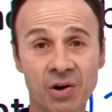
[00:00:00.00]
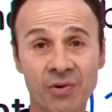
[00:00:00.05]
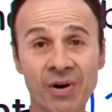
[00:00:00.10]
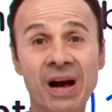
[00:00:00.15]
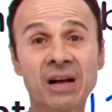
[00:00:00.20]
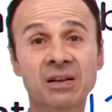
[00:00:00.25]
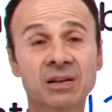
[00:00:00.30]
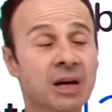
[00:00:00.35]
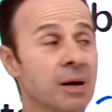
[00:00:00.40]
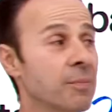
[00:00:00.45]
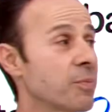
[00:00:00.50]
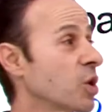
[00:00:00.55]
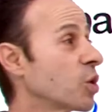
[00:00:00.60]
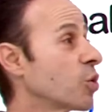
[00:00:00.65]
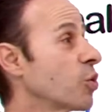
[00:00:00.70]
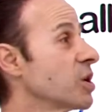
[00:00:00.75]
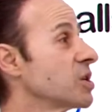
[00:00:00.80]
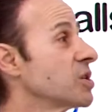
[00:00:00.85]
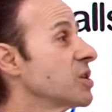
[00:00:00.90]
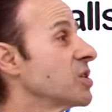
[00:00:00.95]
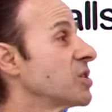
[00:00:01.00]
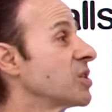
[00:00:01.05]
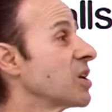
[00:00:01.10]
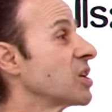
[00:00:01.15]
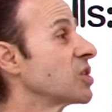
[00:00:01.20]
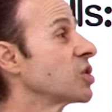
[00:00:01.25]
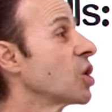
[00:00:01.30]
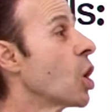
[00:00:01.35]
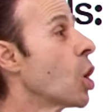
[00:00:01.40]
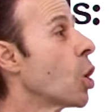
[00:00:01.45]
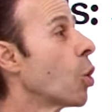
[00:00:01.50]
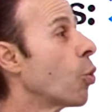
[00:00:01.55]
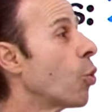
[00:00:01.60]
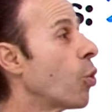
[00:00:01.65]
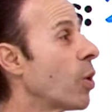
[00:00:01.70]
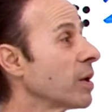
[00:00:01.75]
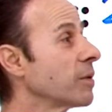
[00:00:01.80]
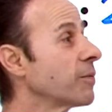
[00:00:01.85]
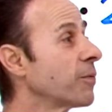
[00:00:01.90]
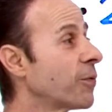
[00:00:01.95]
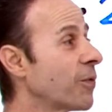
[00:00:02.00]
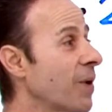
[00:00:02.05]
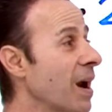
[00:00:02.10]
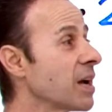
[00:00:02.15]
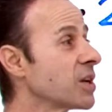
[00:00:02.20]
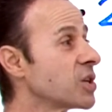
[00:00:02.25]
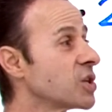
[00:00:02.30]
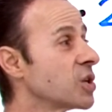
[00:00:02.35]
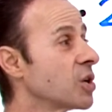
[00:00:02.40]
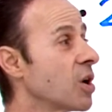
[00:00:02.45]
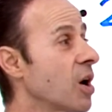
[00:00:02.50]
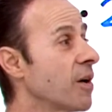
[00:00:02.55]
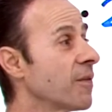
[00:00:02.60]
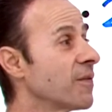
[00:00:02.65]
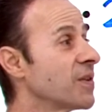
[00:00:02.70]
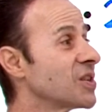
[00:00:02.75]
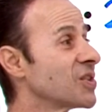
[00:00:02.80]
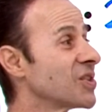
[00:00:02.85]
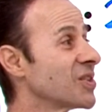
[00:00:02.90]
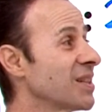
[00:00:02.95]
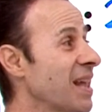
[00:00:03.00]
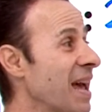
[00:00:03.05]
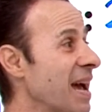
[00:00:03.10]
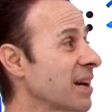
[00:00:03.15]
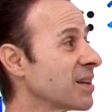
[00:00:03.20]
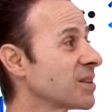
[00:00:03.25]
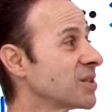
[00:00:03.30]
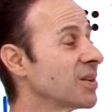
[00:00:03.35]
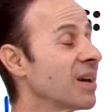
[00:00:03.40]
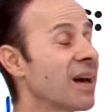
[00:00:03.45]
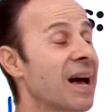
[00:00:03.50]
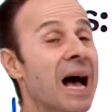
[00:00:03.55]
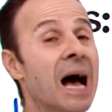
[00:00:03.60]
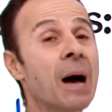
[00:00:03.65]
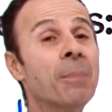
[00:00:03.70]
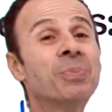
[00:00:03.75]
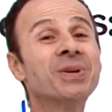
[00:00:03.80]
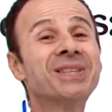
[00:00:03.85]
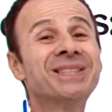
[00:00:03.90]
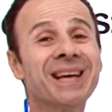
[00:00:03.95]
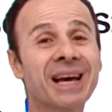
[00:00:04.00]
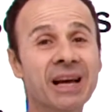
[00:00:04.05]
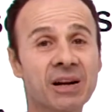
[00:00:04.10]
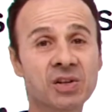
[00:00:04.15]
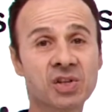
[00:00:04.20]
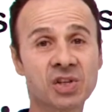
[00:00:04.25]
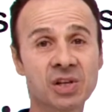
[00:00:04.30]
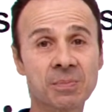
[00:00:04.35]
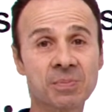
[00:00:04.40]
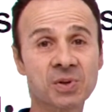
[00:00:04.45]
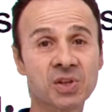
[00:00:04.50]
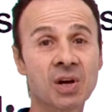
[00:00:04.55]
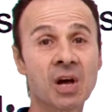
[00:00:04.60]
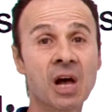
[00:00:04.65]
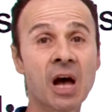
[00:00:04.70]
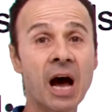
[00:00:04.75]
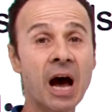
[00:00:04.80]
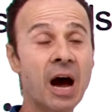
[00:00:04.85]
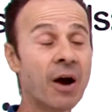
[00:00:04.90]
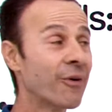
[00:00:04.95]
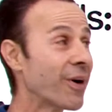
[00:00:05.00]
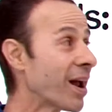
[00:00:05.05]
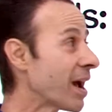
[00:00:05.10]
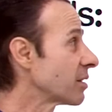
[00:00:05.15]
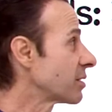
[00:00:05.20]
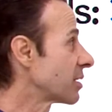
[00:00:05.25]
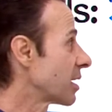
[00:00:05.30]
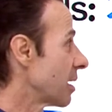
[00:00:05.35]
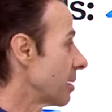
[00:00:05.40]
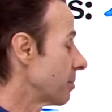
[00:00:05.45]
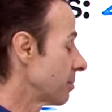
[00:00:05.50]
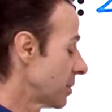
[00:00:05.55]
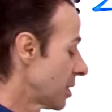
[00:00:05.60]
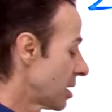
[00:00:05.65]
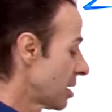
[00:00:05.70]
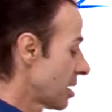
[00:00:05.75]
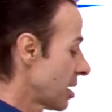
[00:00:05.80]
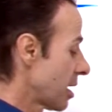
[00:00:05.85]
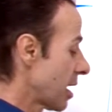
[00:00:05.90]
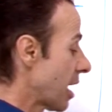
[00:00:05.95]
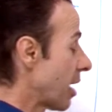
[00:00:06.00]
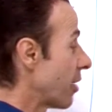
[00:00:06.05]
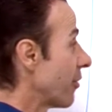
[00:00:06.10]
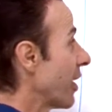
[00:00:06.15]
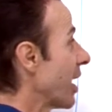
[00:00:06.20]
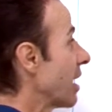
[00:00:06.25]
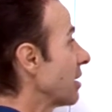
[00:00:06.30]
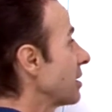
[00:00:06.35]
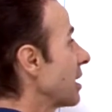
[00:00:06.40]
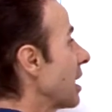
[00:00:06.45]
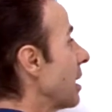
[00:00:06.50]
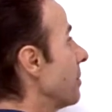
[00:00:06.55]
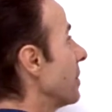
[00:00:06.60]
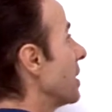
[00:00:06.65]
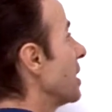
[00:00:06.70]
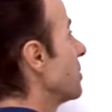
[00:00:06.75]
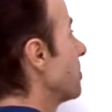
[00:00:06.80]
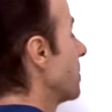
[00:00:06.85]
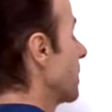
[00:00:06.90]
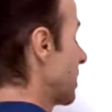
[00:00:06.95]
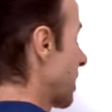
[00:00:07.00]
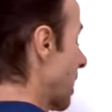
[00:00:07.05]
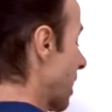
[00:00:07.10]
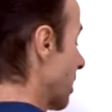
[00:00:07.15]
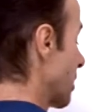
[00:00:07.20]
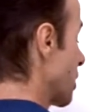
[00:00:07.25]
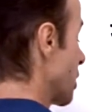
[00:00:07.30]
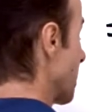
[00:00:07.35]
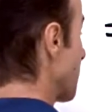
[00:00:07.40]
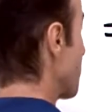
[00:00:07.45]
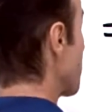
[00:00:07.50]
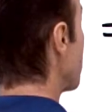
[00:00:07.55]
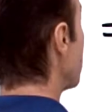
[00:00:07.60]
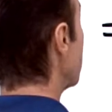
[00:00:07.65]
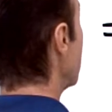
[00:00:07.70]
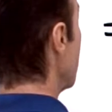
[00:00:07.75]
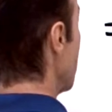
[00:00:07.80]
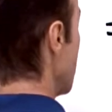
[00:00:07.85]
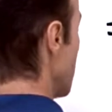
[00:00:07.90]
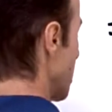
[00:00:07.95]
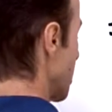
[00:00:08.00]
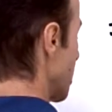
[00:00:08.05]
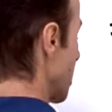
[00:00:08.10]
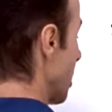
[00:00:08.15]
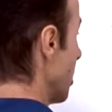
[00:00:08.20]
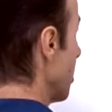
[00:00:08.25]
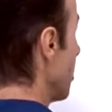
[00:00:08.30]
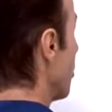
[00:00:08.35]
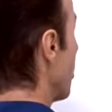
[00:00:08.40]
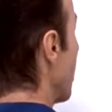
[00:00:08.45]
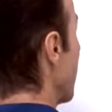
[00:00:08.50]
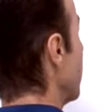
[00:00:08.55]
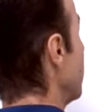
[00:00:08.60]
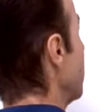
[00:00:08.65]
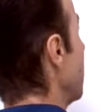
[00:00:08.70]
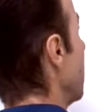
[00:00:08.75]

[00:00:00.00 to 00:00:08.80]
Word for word: our outcome. The question says, what fraction of his snacks are potato chips? Our outcome, our outcome is potato chips. So write it